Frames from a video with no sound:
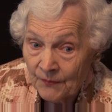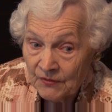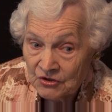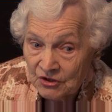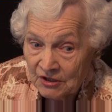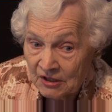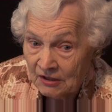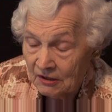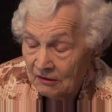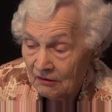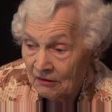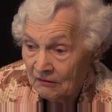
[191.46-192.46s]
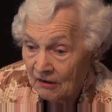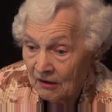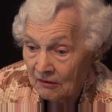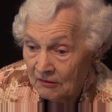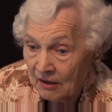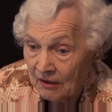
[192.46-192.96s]
She
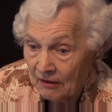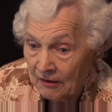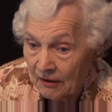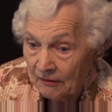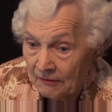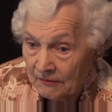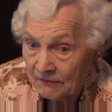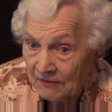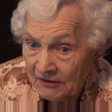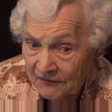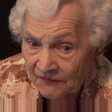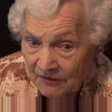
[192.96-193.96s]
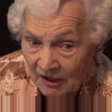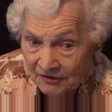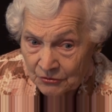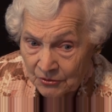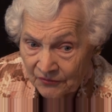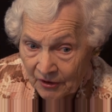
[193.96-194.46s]
lived
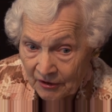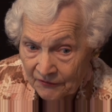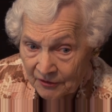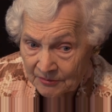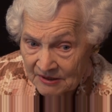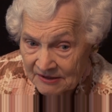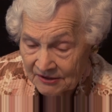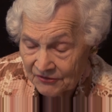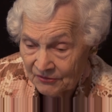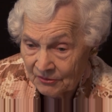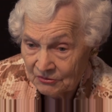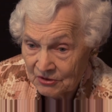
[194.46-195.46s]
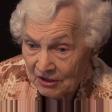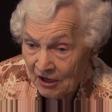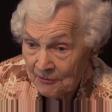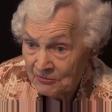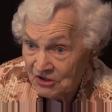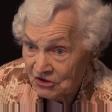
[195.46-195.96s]
not too far from us at the
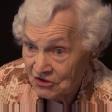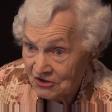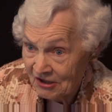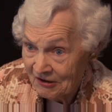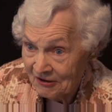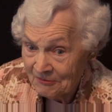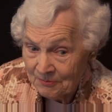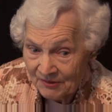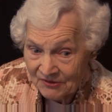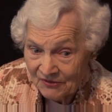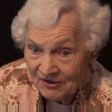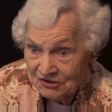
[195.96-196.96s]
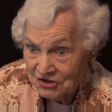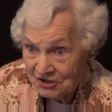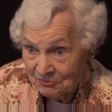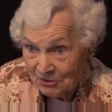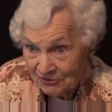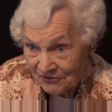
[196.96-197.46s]
time she started, but then
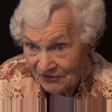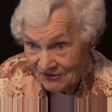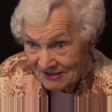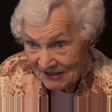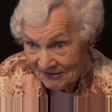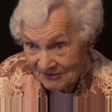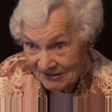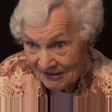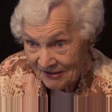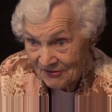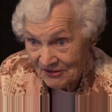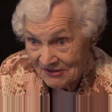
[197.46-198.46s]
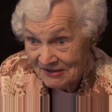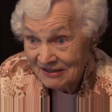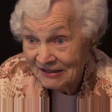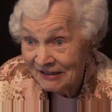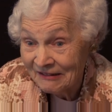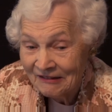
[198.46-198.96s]
she moved to the south side of the
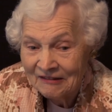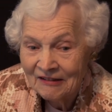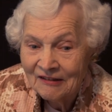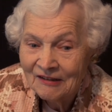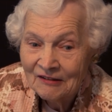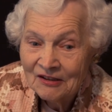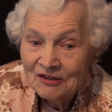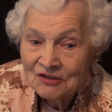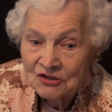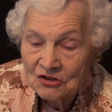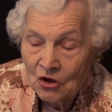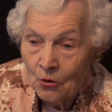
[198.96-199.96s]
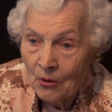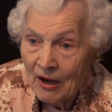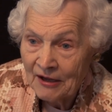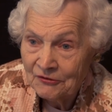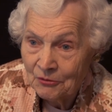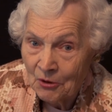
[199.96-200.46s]
city. So
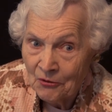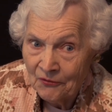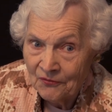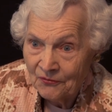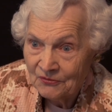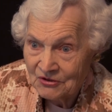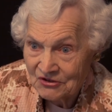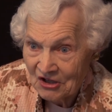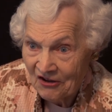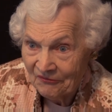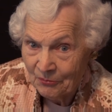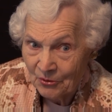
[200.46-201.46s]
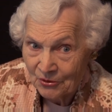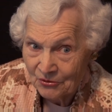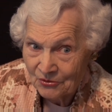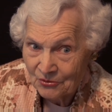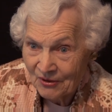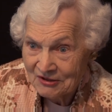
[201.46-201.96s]
I drove to
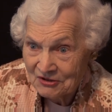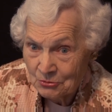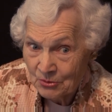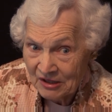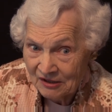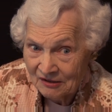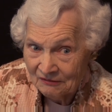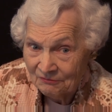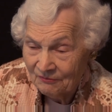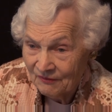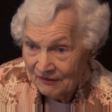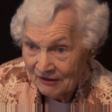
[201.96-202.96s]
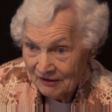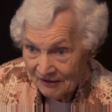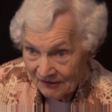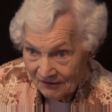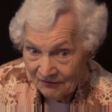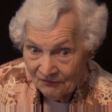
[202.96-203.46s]
Southport twice a week
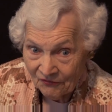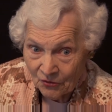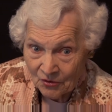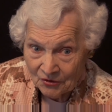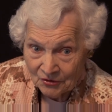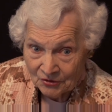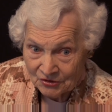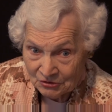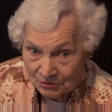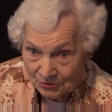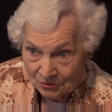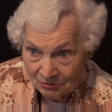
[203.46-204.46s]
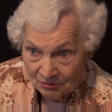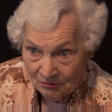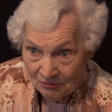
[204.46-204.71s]
for her to